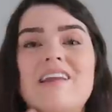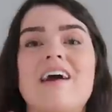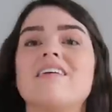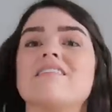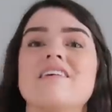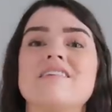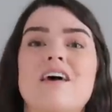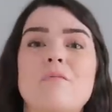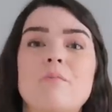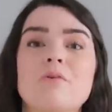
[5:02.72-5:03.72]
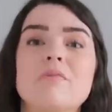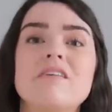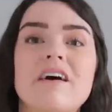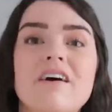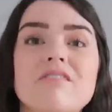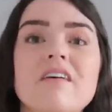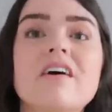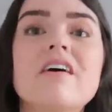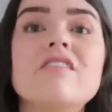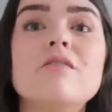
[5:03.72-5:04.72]
and necklaces and um, i bought myself
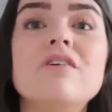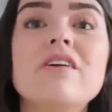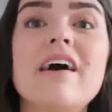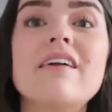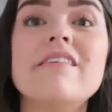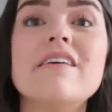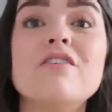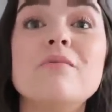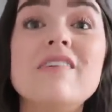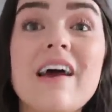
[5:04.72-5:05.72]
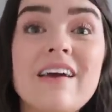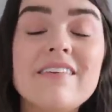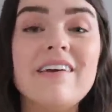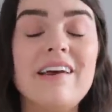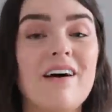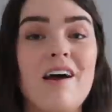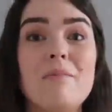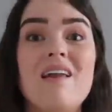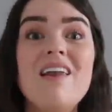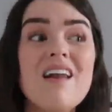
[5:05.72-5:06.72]
some new necklaces from daisy i
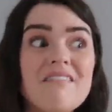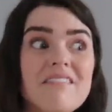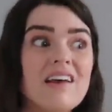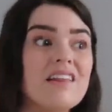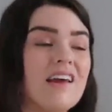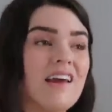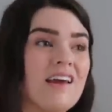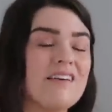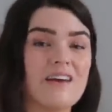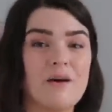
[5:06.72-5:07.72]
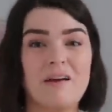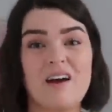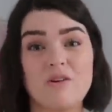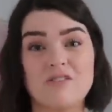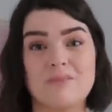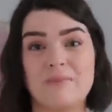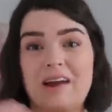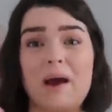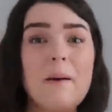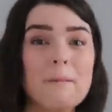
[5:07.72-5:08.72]
am loving these these um, but yeah, I've got some
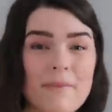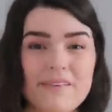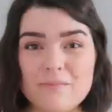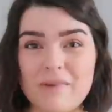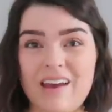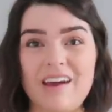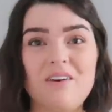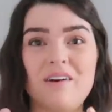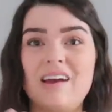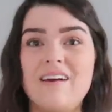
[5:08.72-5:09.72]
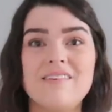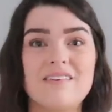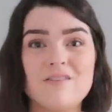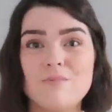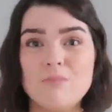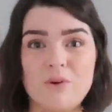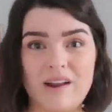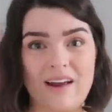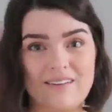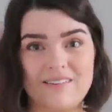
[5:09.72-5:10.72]
like Missoma earrings some more
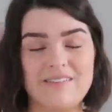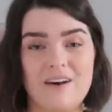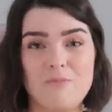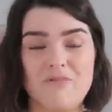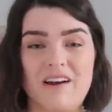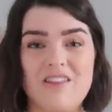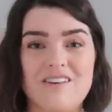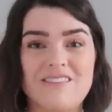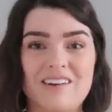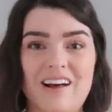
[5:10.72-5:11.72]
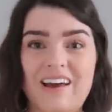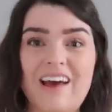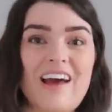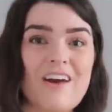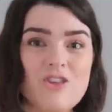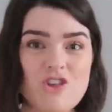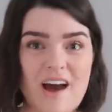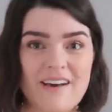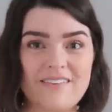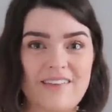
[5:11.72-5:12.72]
necklaces that I'll bring just to like
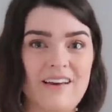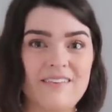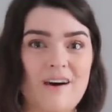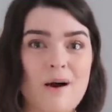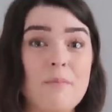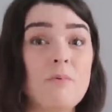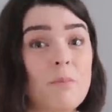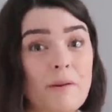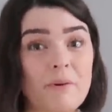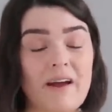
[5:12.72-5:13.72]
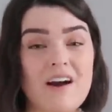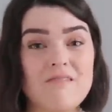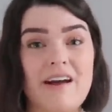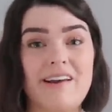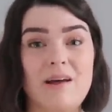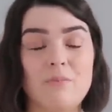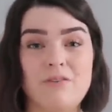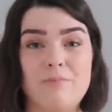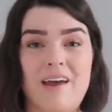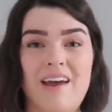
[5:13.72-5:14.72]
jazz things up probably bring a red lip
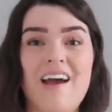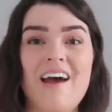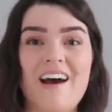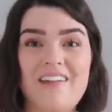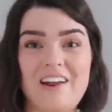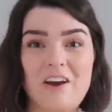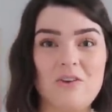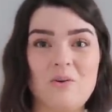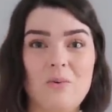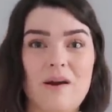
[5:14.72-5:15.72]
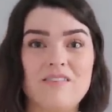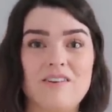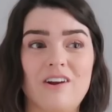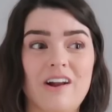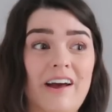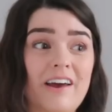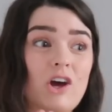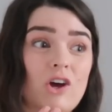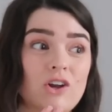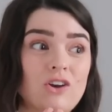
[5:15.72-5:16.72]
with me and then I can always do like
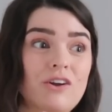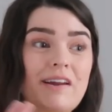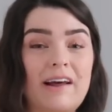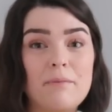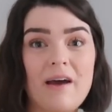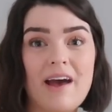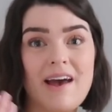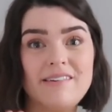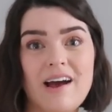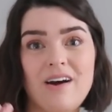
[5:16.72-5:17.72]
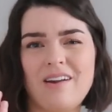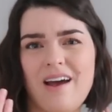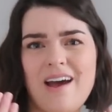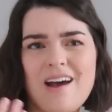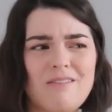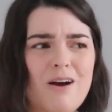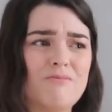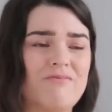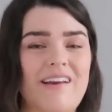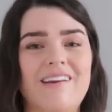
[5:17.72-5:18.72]
nude lip hair down hair
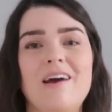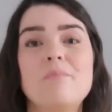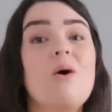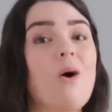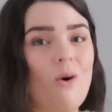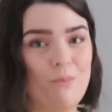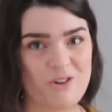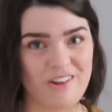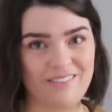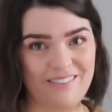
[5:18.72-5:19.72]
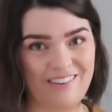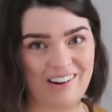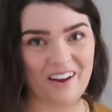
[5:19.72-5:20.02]
up red lip options, you